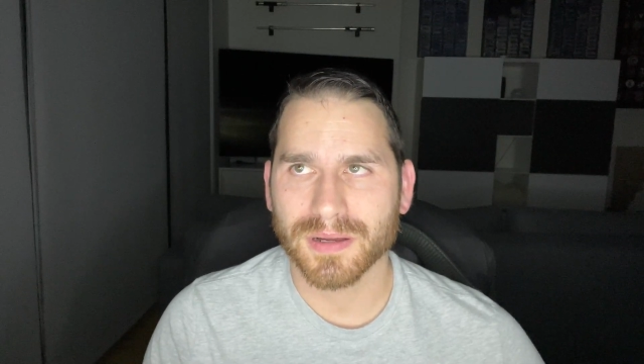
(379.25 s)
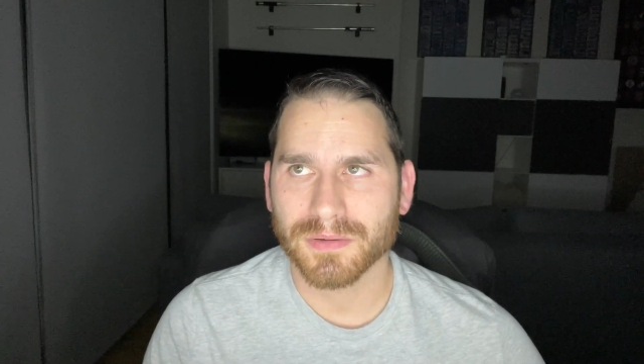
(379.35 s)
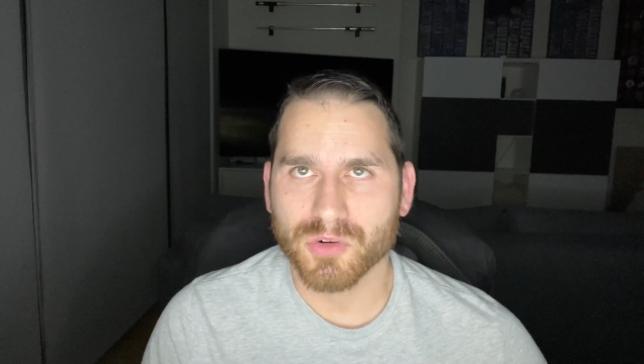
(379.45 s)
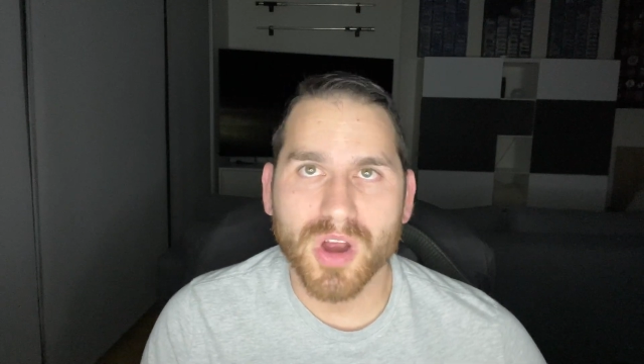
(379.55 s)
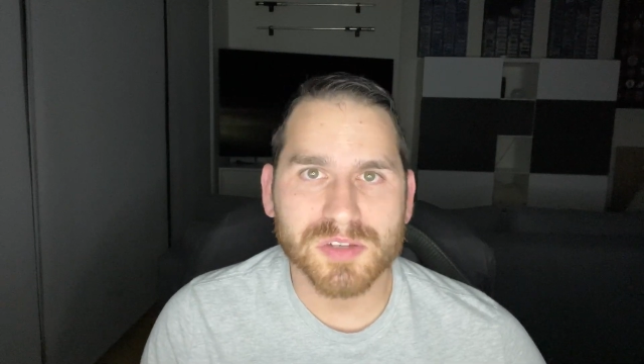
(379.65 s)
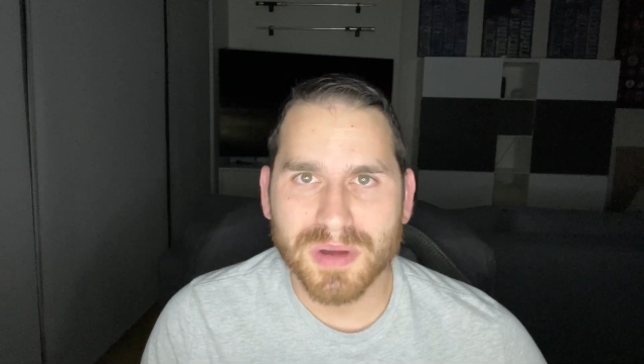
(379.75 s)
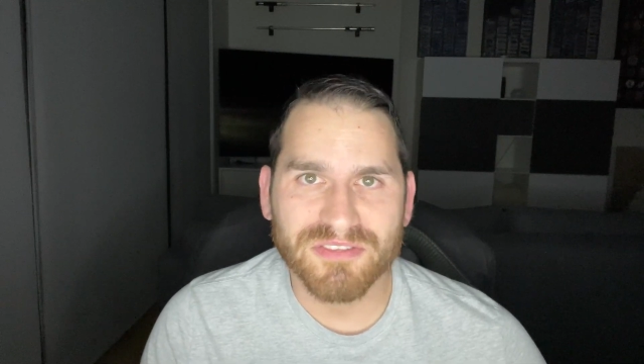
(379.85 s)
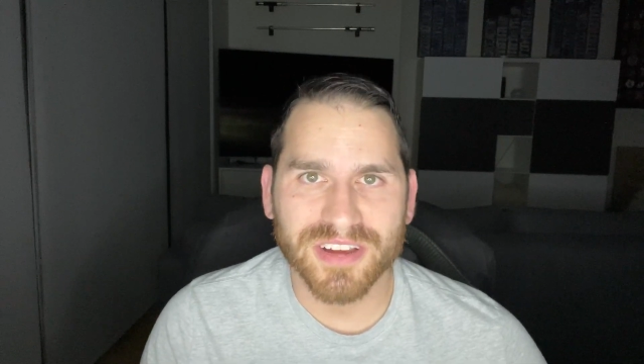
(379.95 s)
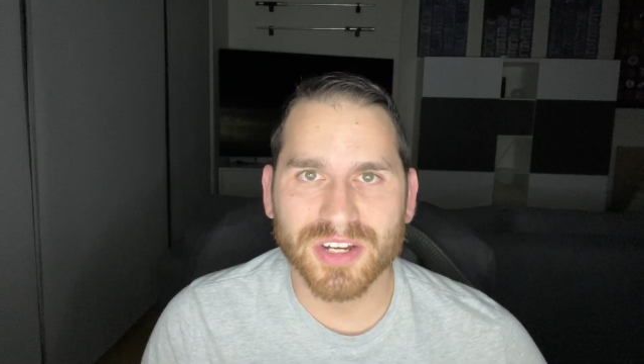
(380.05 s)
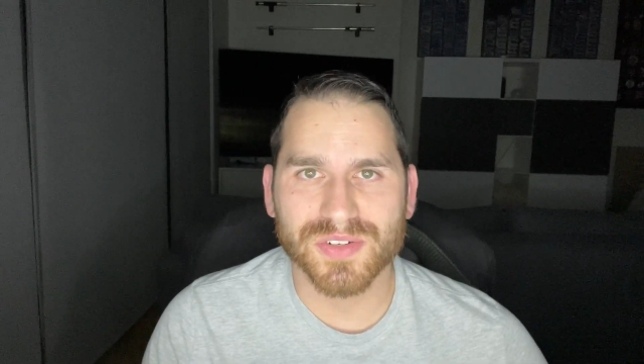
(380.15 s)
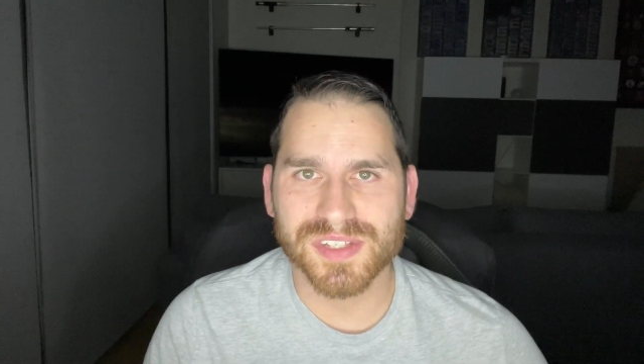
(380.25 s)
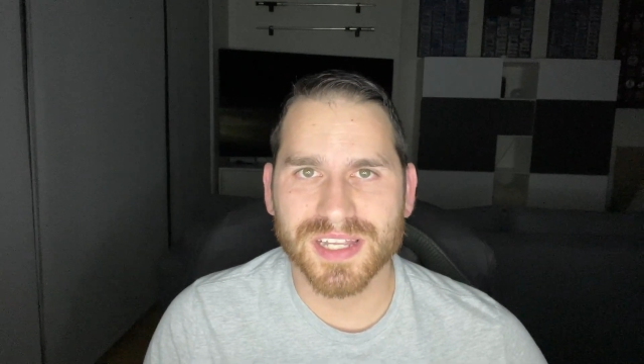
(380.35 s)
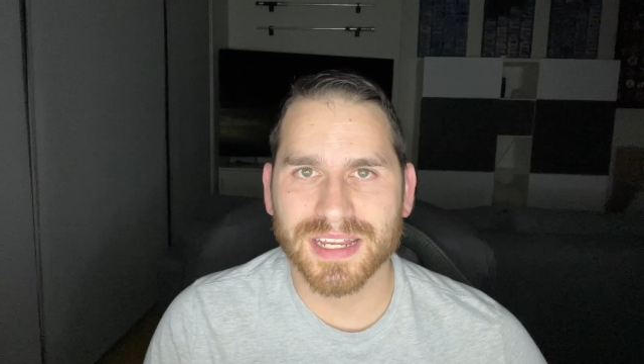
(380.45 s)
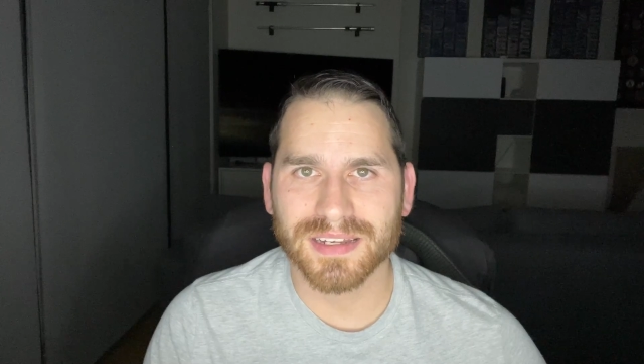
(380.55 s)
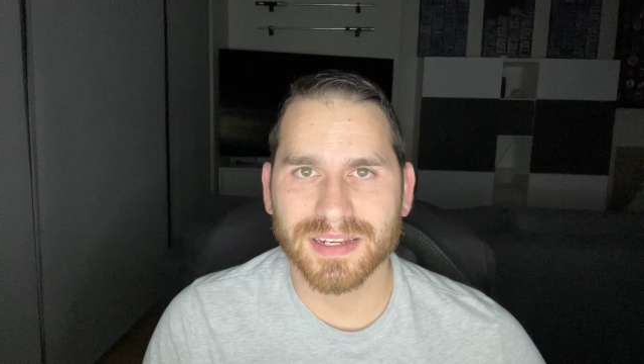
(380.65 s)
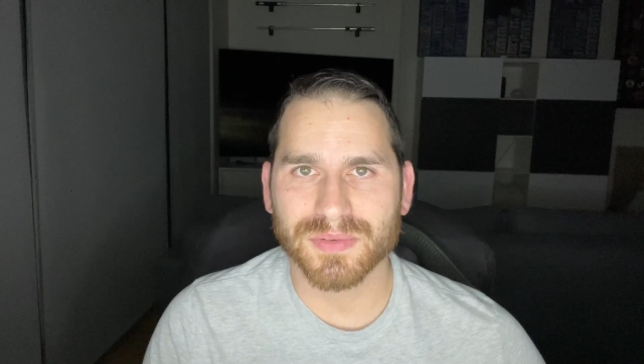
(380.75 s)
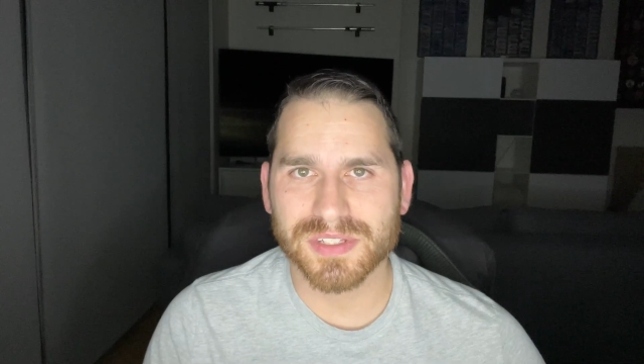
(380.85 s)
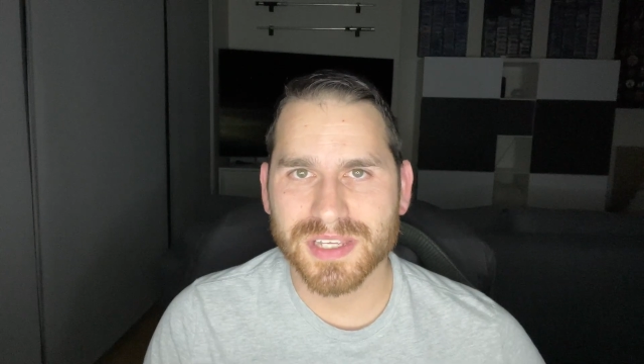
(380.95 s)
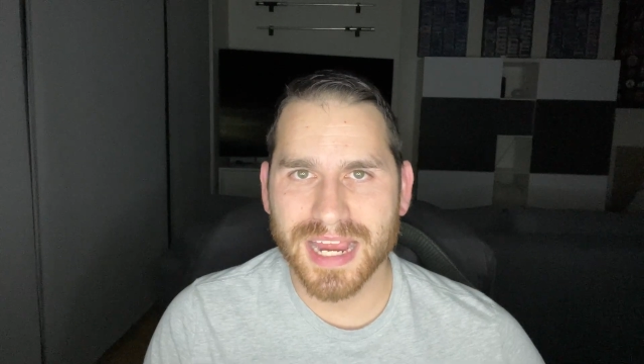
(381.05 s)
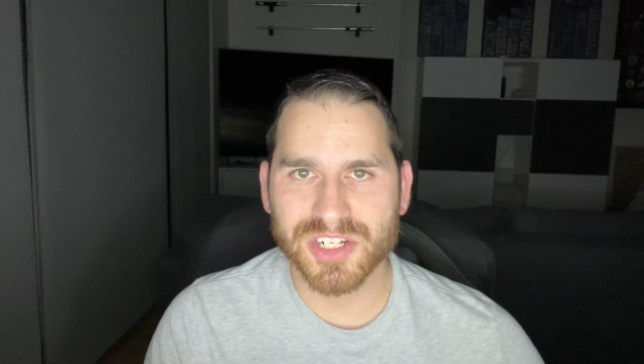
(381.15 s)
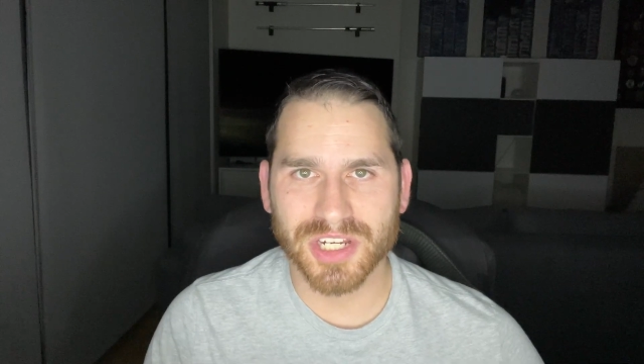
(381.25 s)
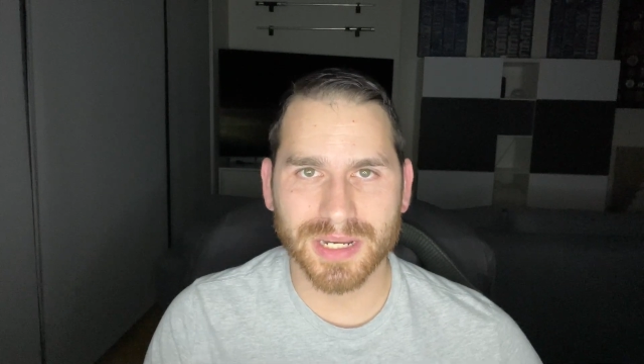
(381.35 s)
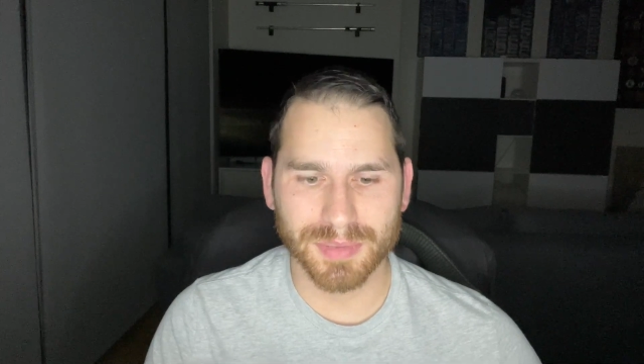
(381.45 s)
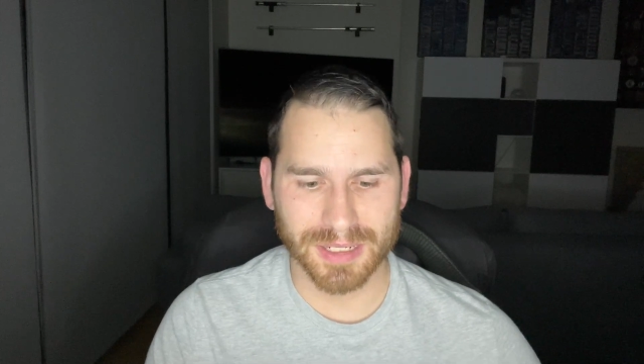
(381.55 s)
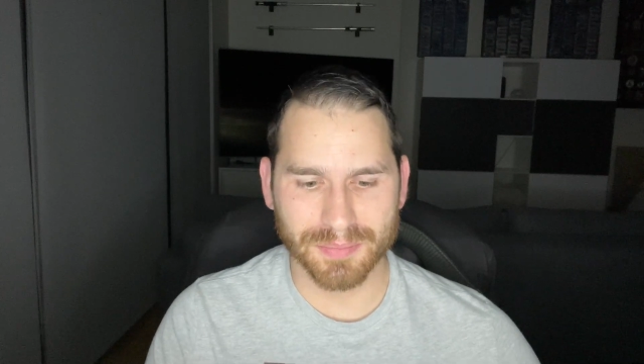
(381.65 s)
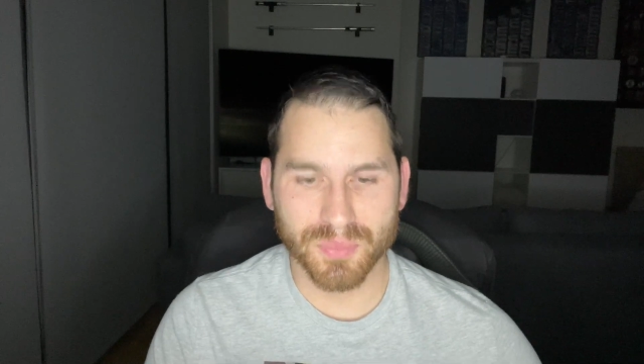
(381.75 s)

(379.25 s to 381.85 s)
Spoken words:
cross my fingers that it was actually going to be